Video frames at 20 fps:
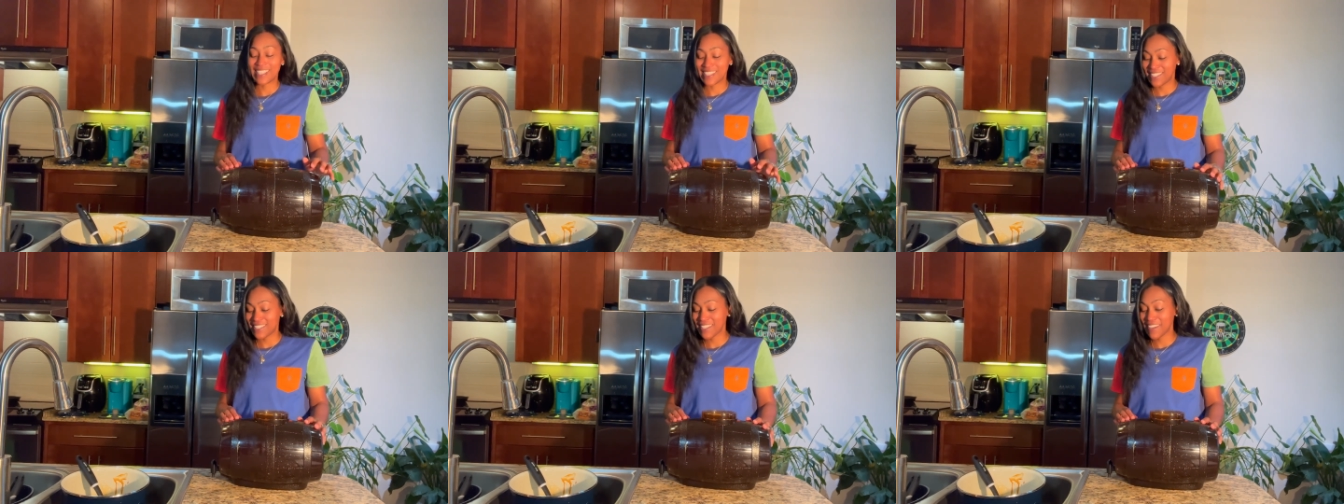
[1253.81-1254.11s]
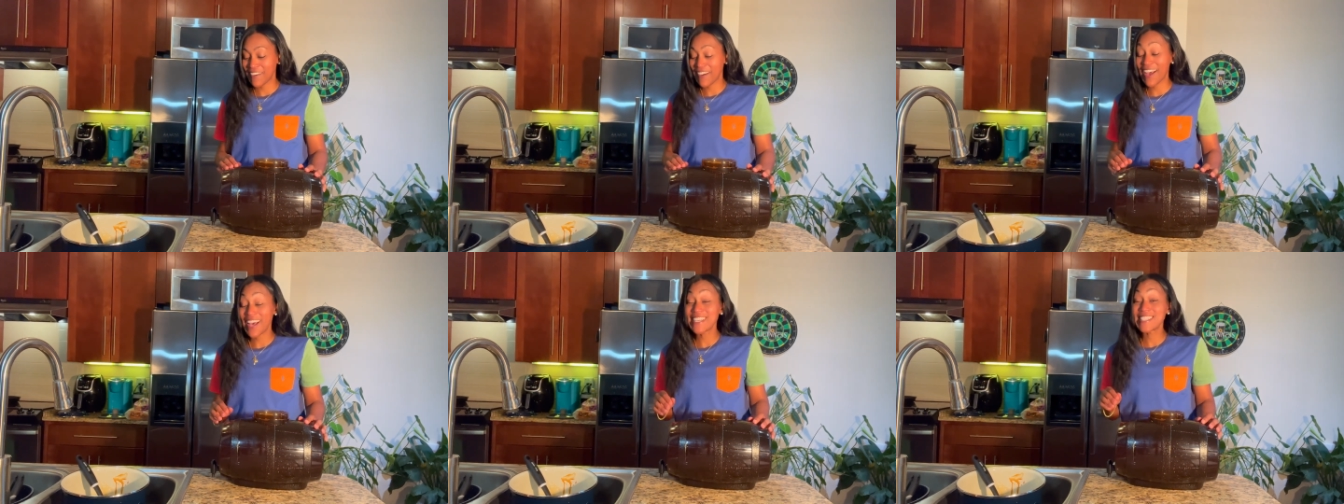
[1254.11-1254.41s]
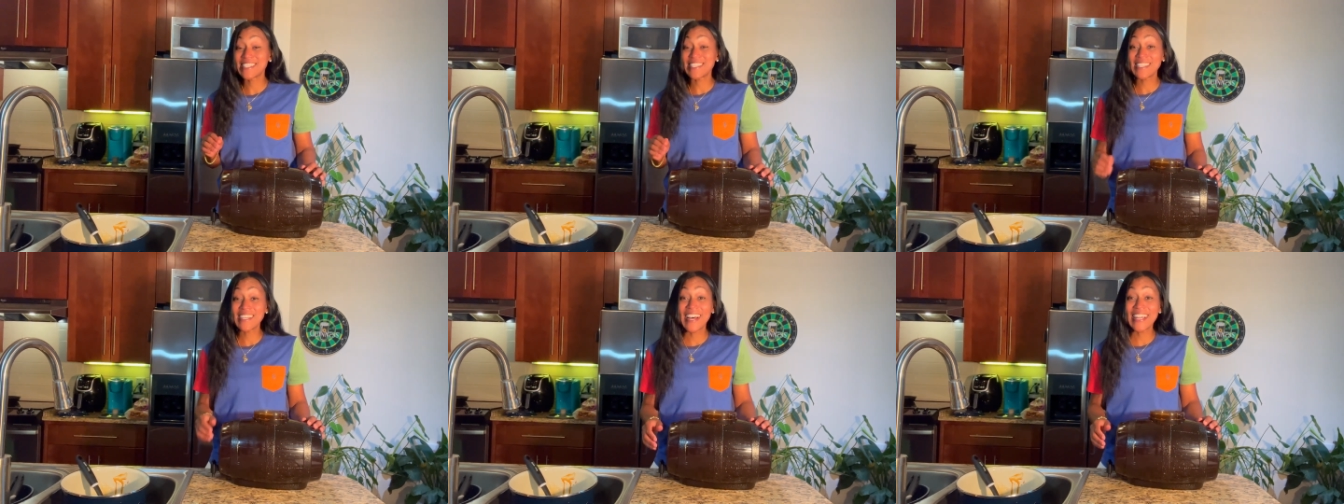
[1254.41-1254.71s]
so I
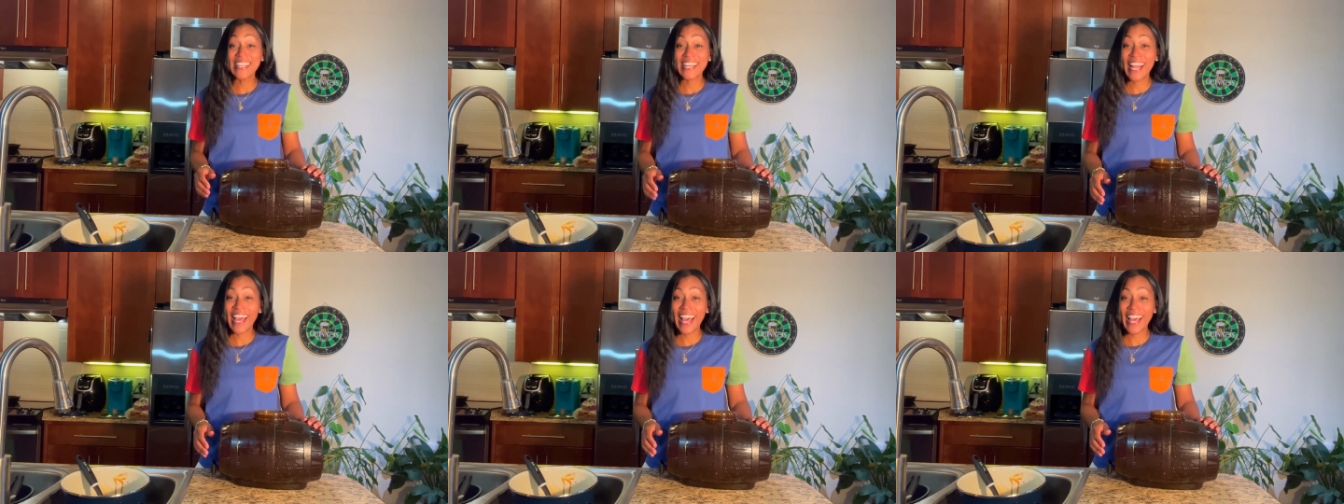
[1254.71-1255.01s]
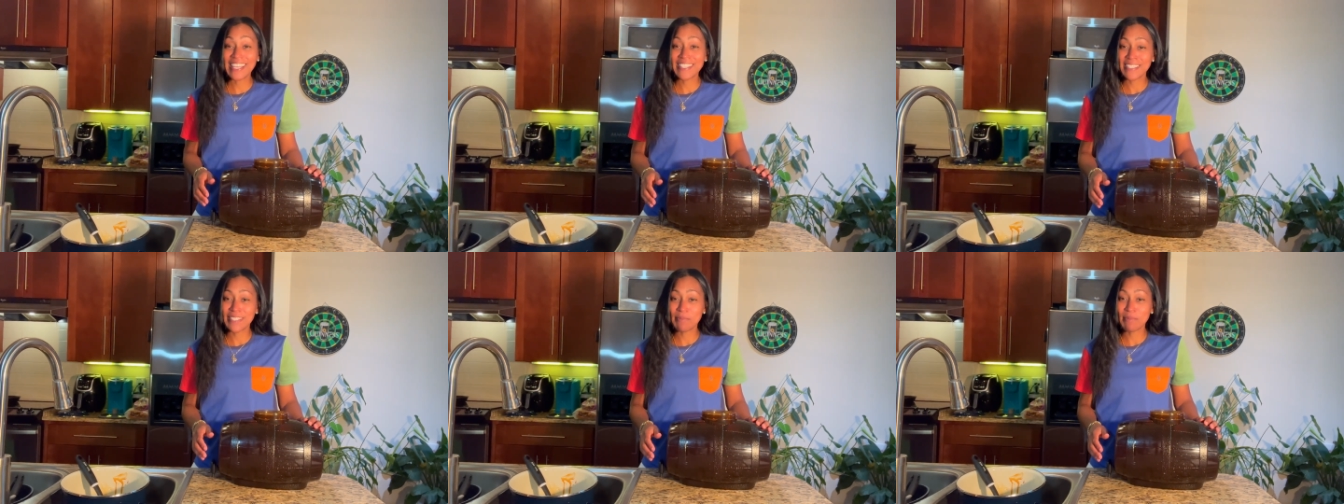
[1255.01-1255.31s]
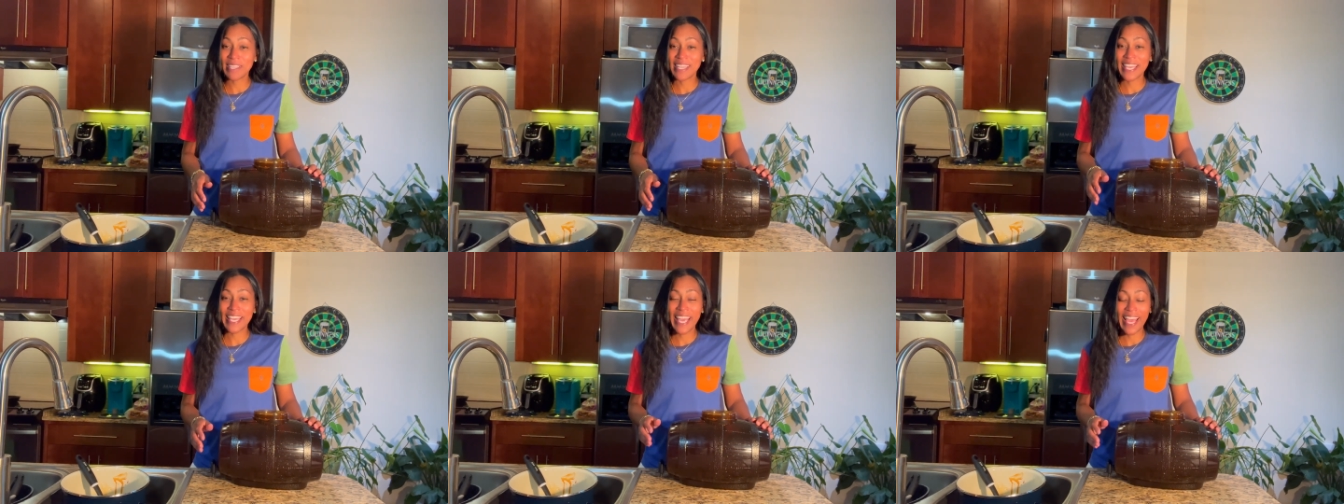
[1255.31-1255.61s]
saw that I had some
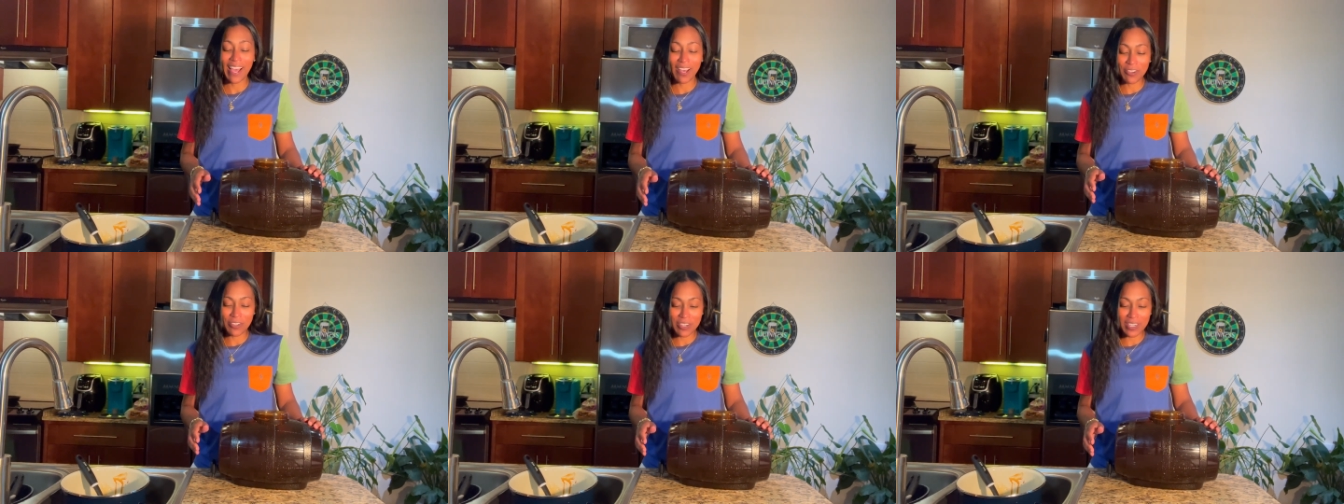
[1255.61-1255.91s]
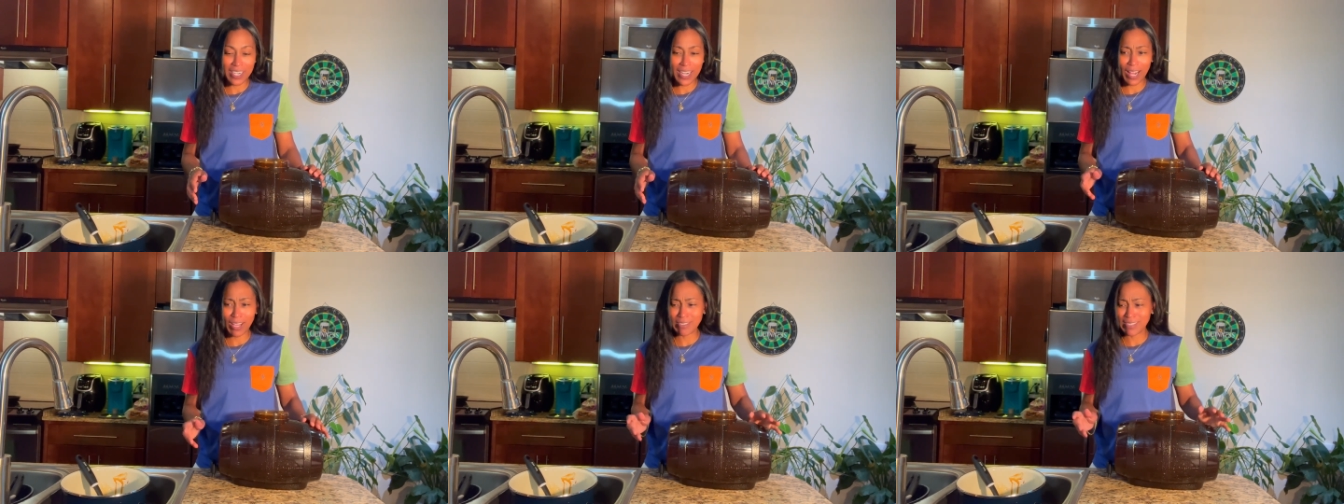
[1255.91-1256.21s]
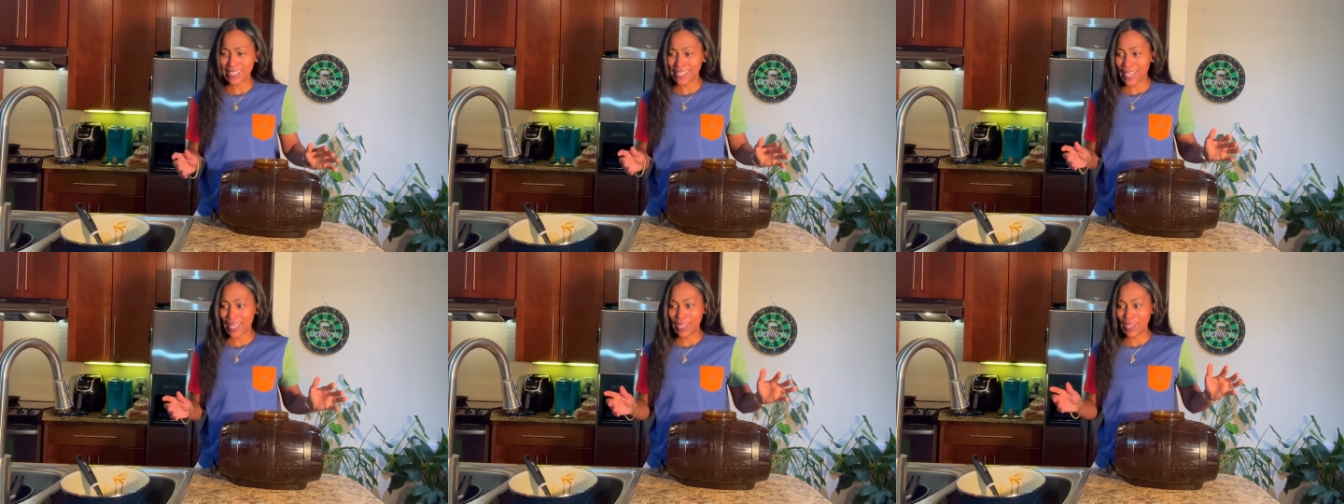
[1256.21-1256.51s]
on the counter and I
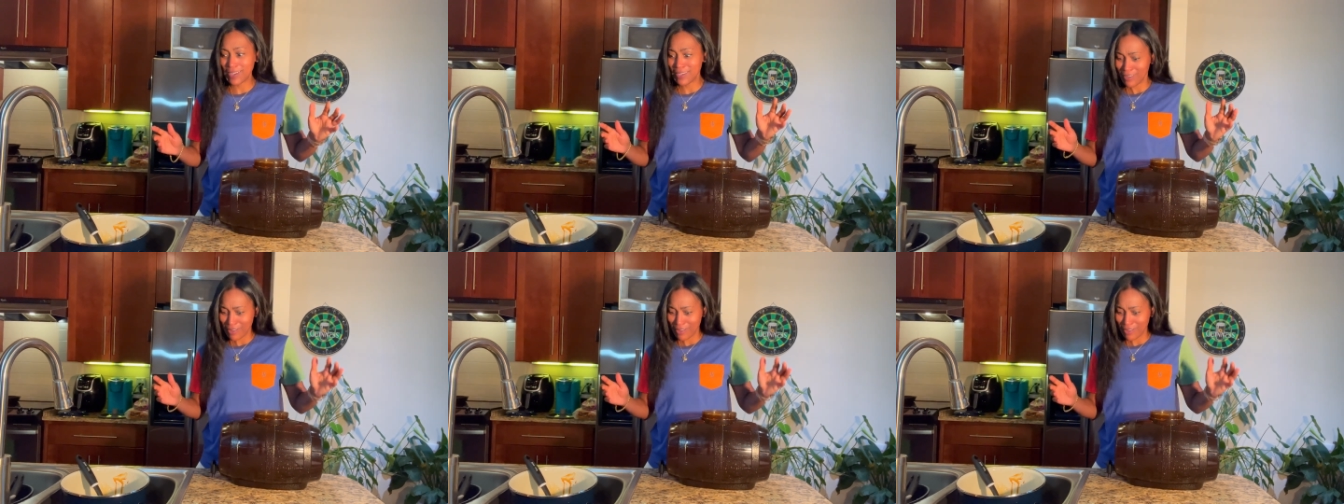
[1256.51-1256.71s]
was like,